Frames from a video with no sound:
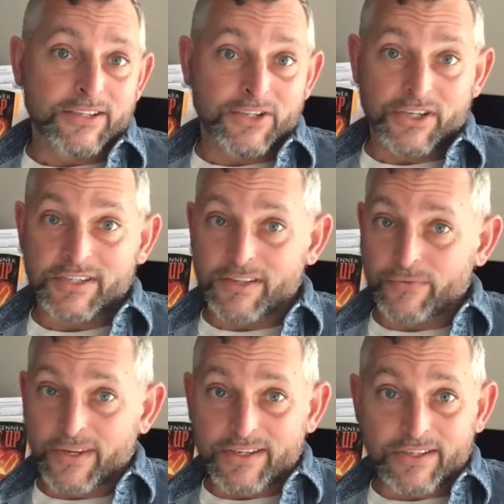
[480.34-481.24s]
just to
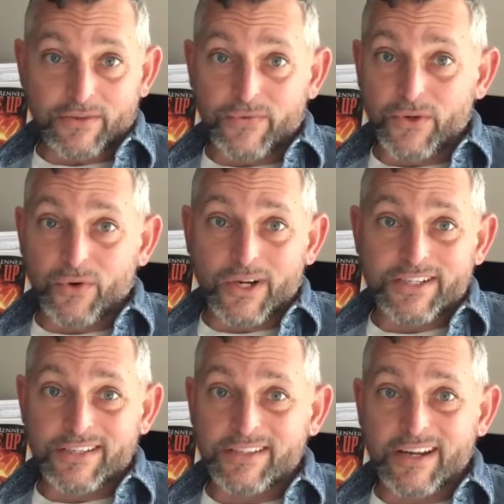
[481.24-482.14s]
finish the few
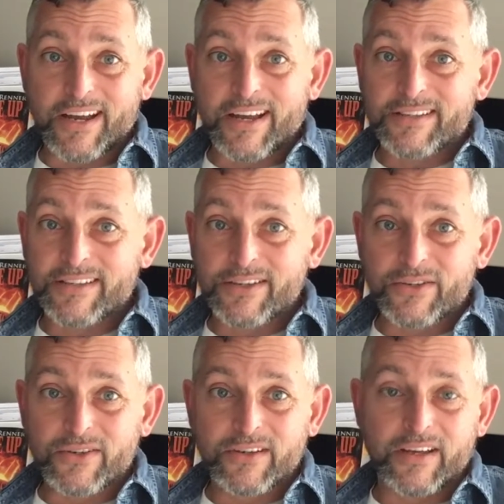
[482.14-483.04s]
questions that I ask you